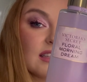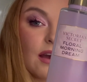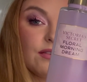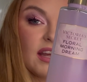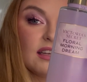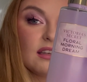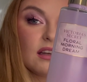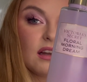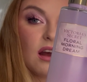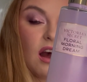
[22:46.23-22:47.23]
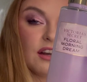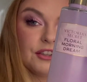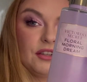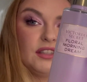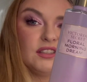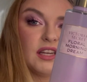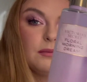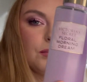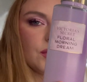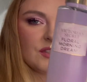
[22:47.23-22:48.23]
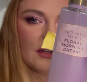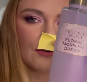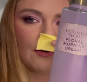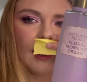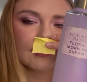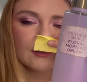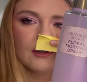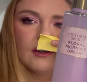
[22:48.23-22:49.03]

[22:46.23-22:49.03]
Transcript: of it 110% correct.